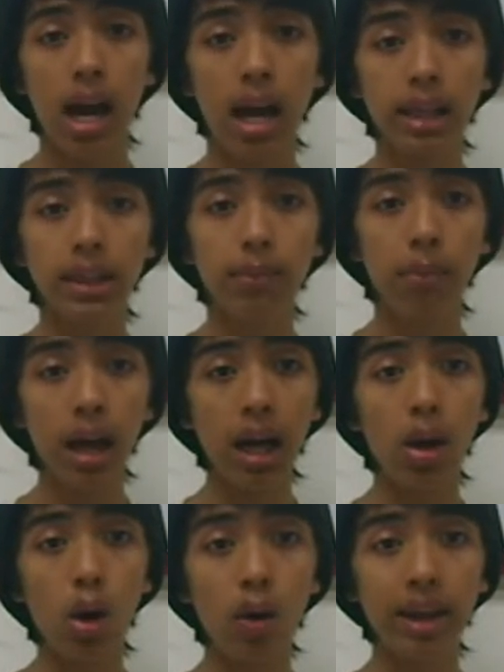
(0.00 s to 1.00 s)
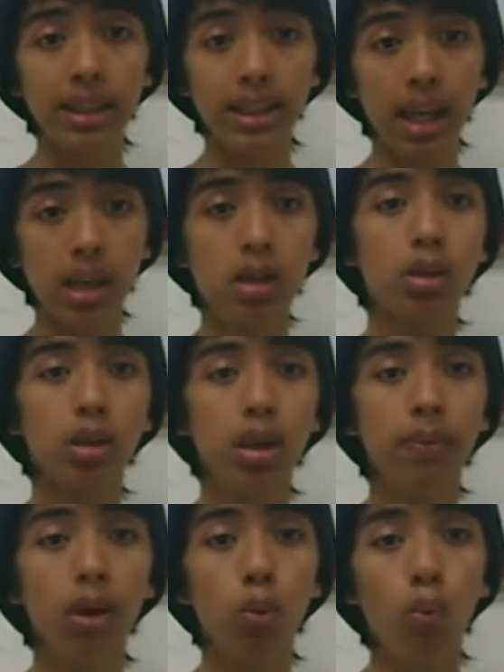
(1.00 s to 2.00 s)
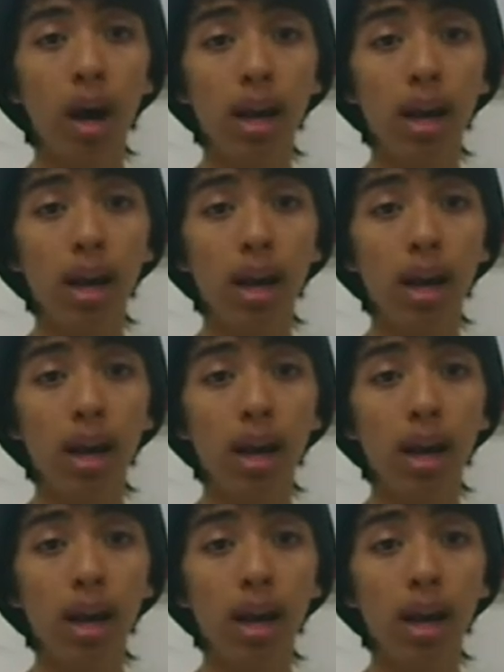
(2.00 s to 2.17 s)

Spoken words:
as Mac OS X Server